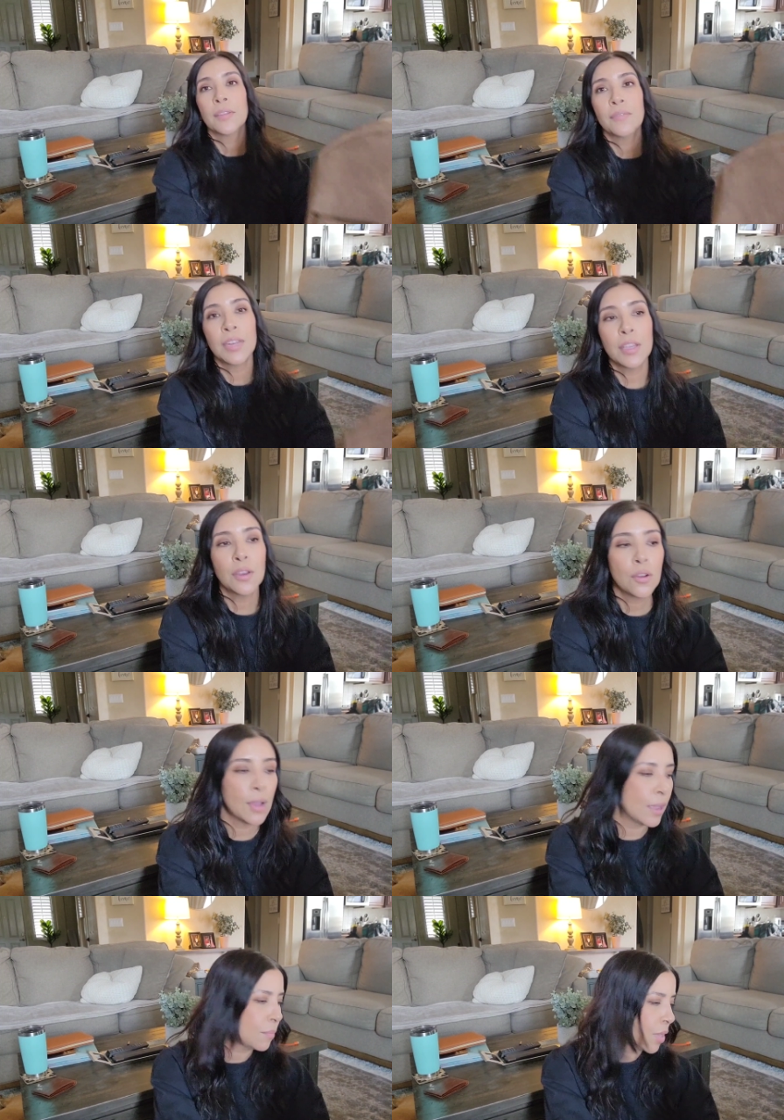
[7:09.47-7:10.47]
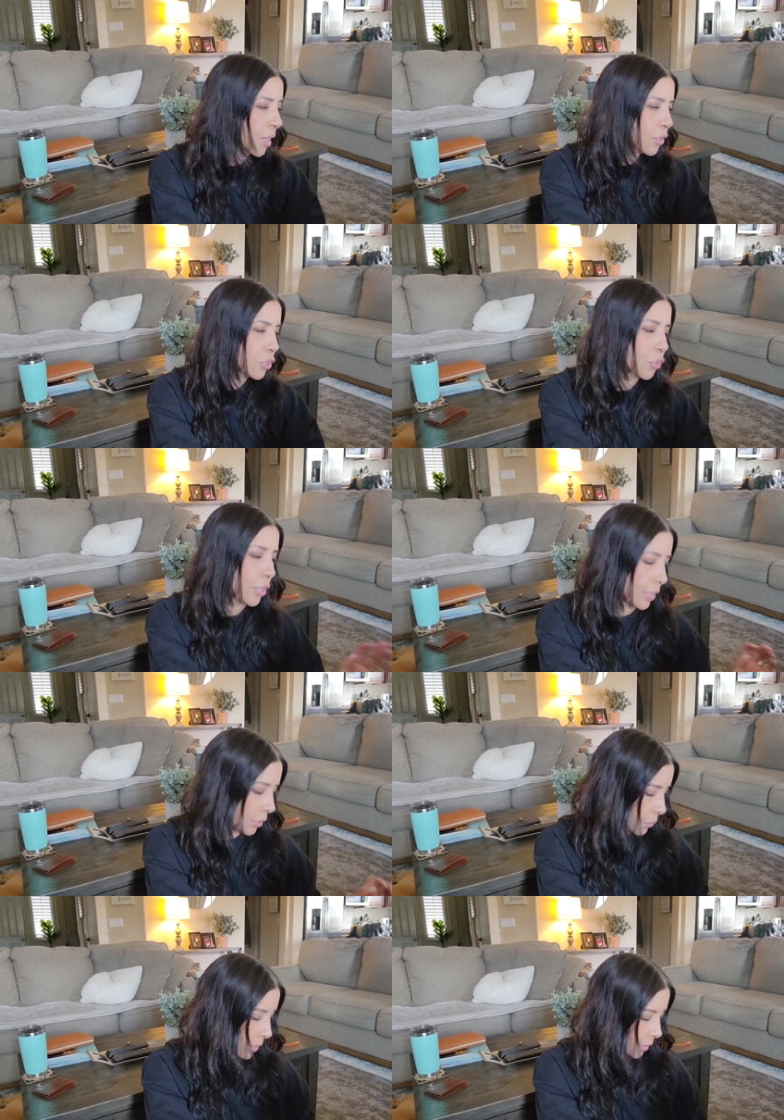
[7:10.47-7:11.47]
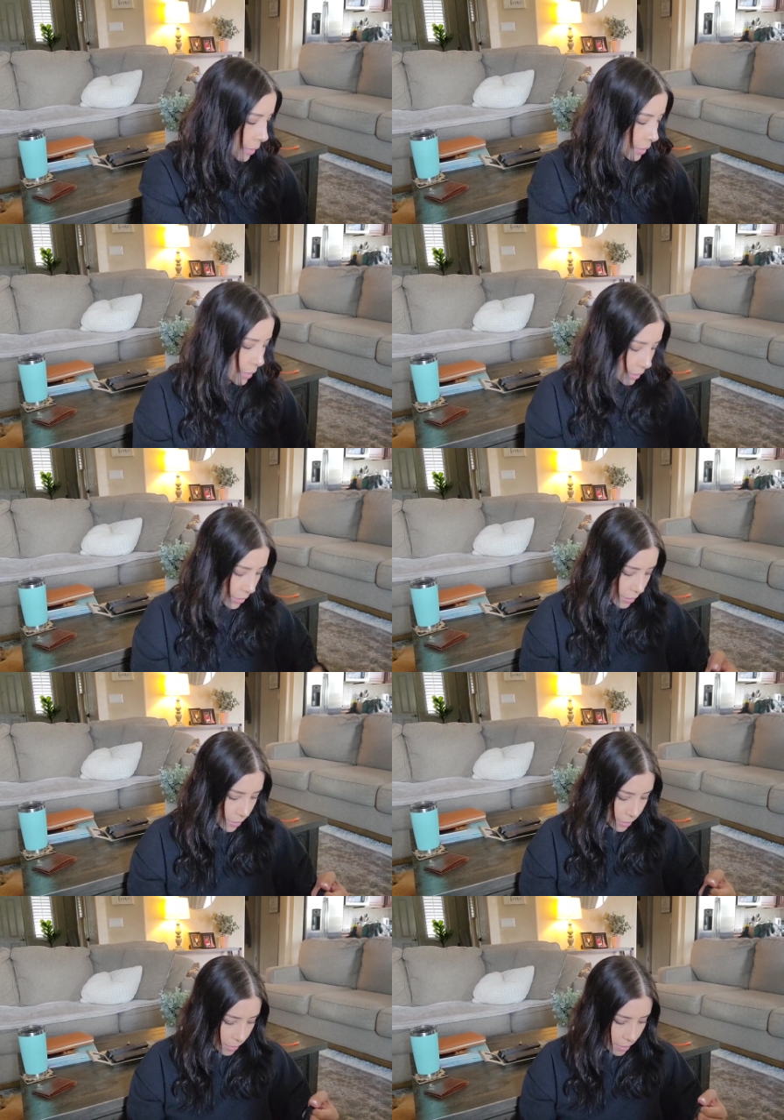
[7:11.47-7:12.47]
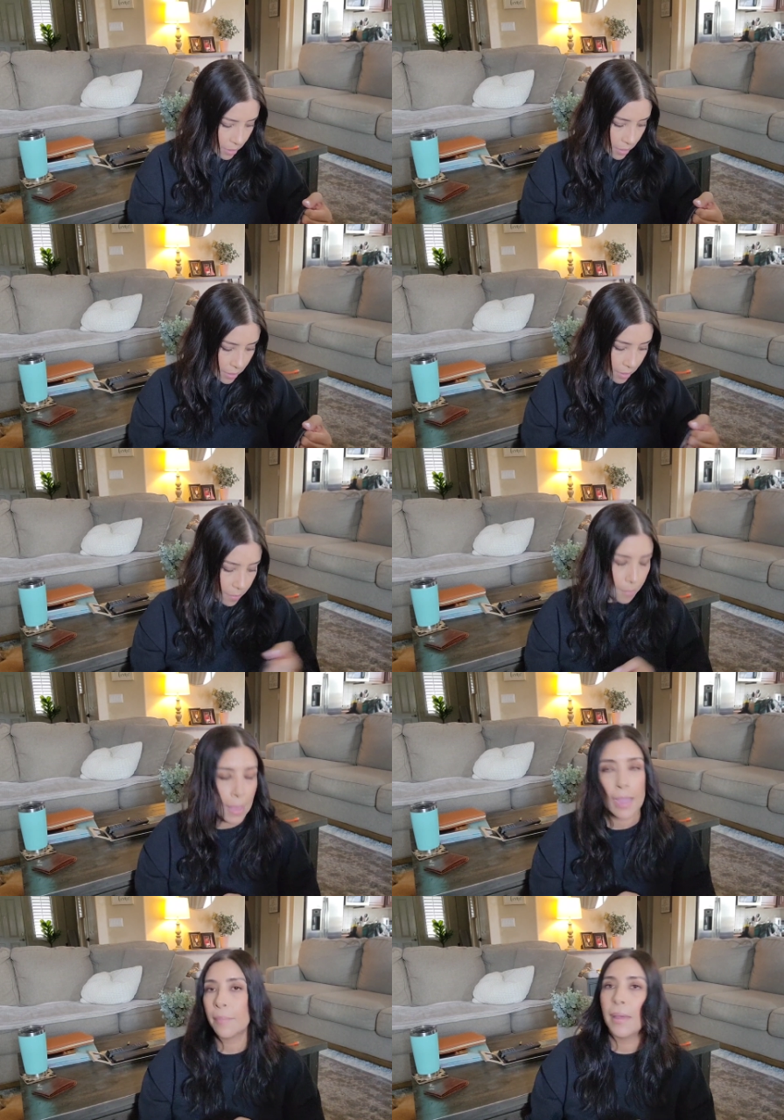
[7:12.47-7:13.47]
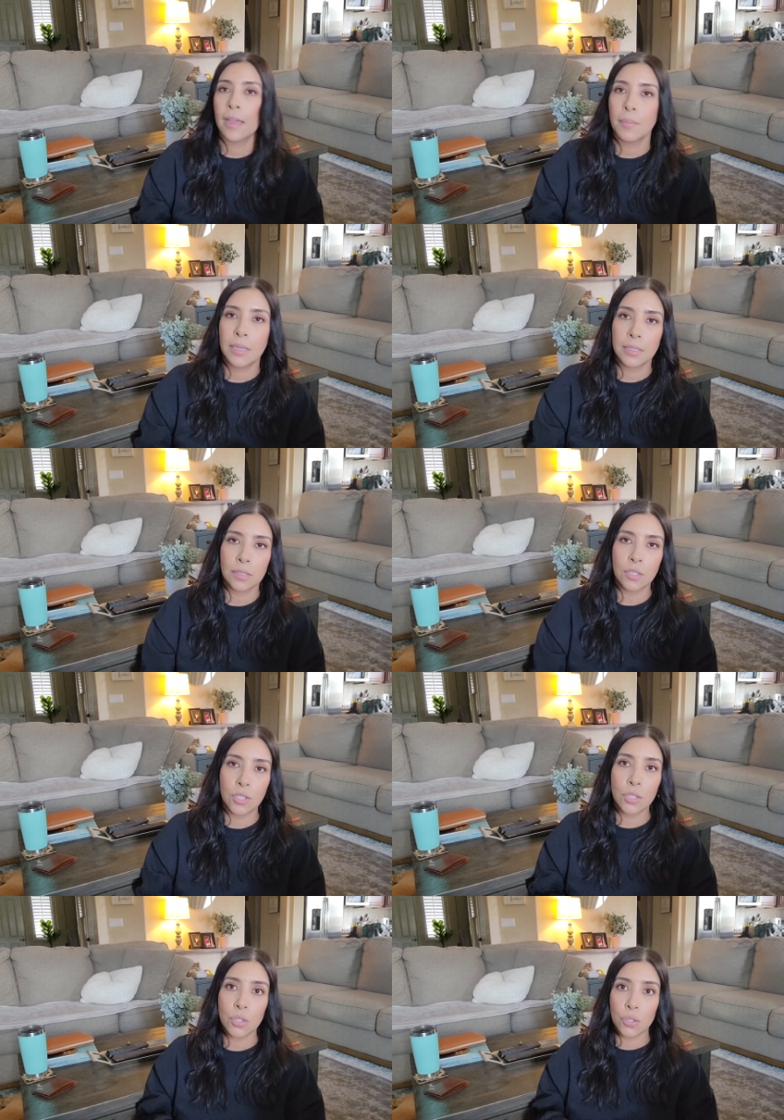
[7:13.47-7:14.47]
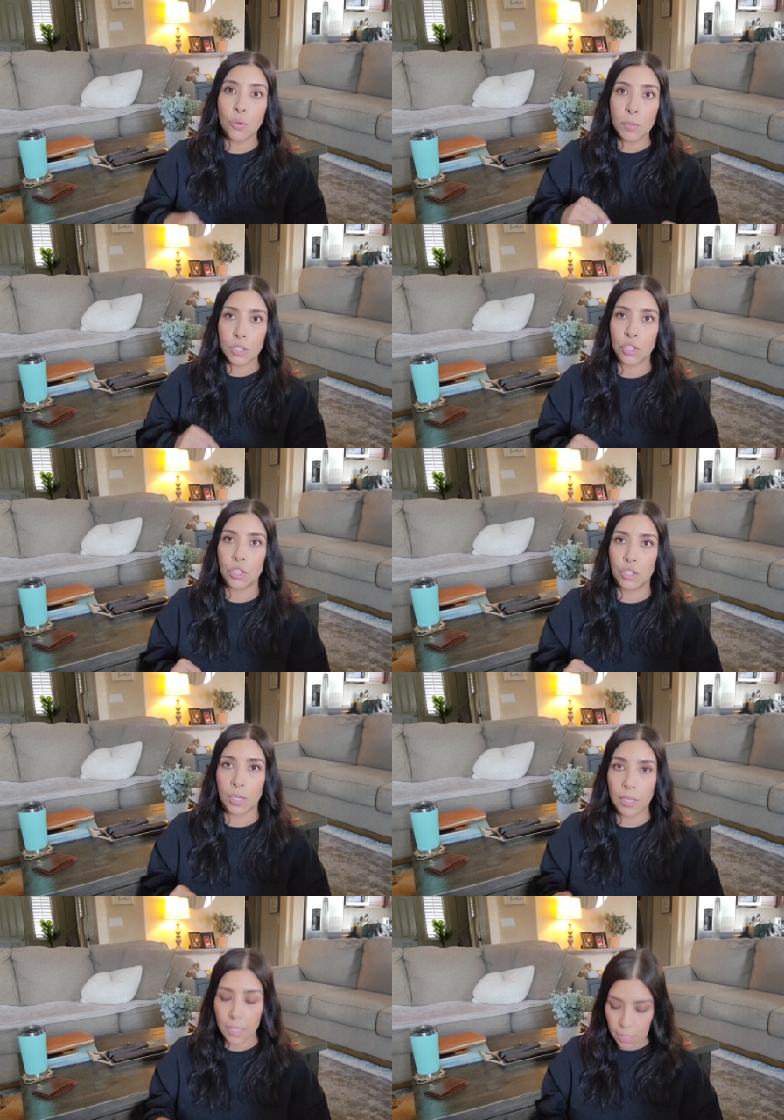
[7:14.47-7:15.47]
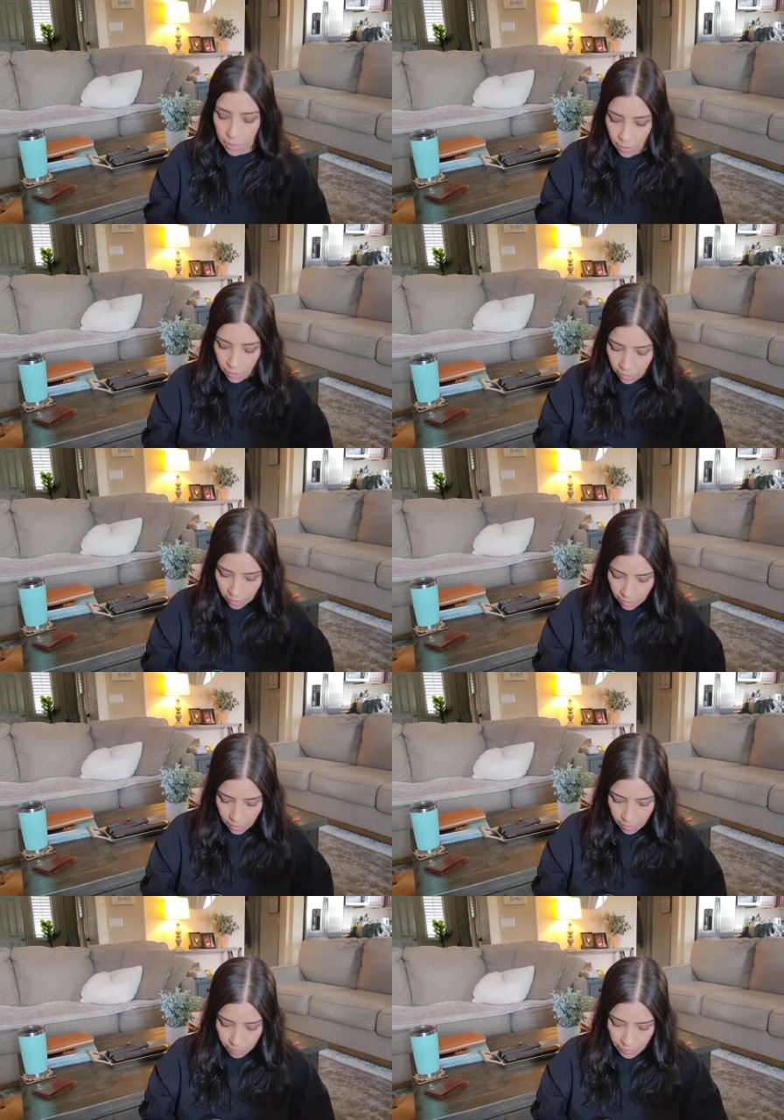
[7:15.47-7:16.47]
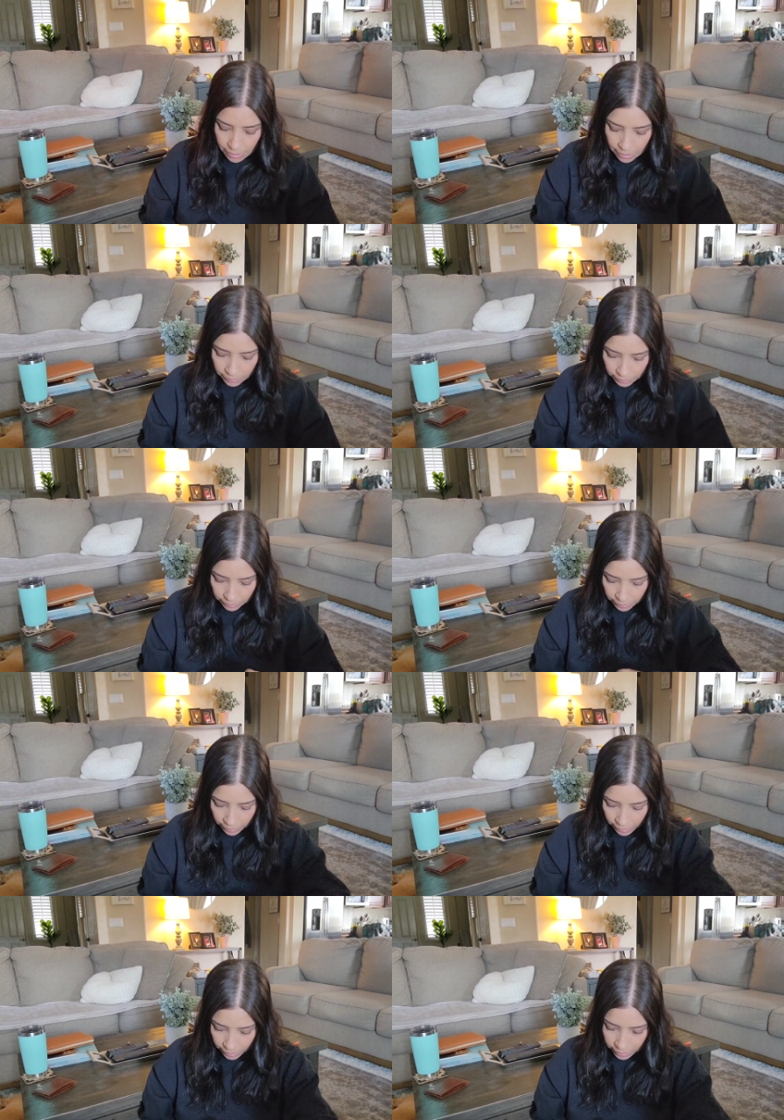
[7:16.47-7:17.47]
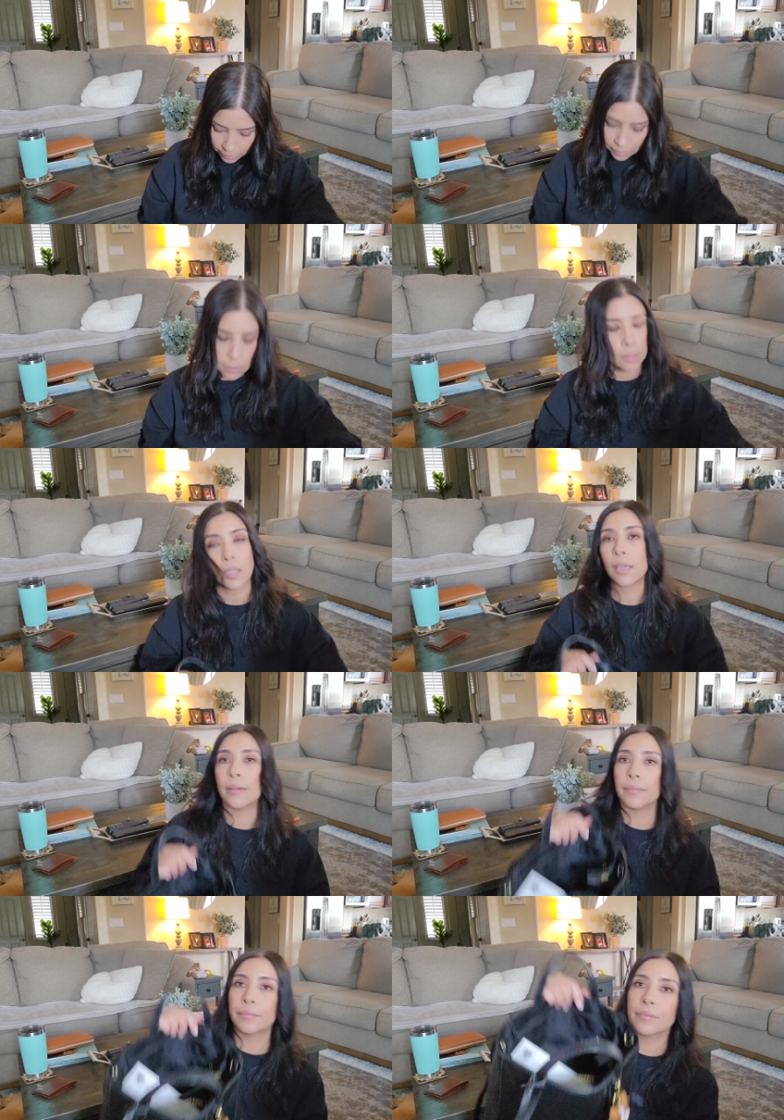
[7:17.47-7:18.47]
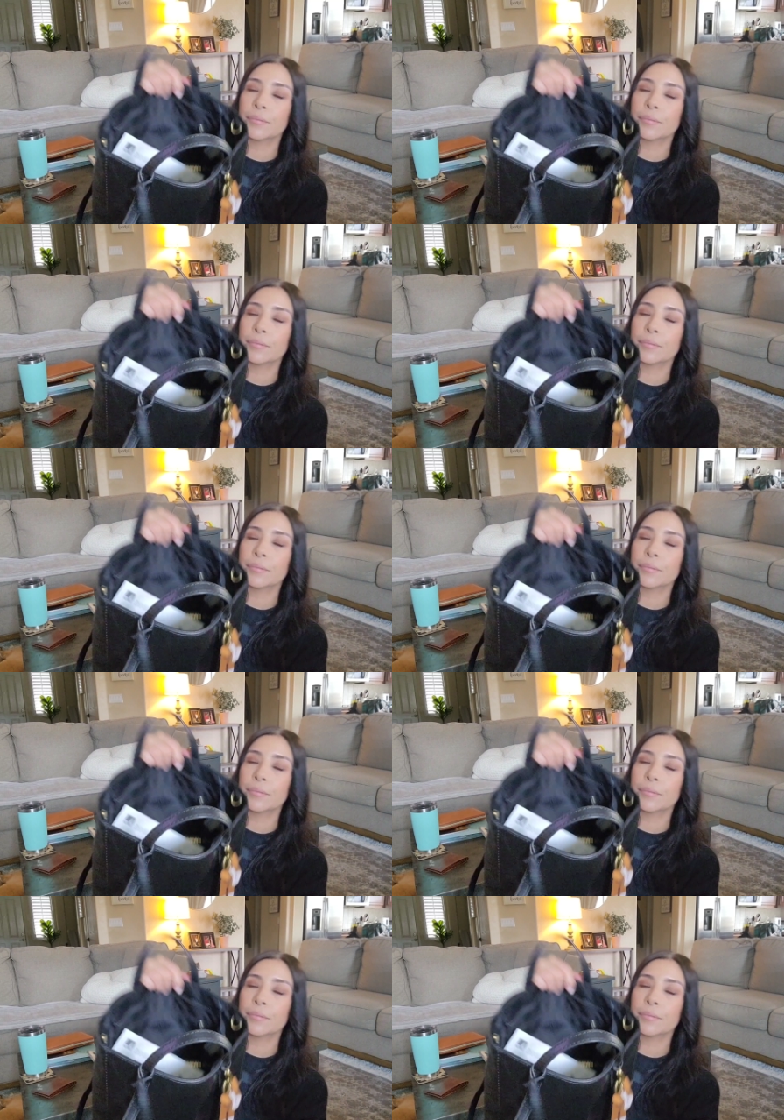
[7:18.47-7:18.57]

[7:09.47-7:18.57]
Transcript: quick video. I'm not going to show you guys what's in this backpack because there's just so much junk in here. But it, look it,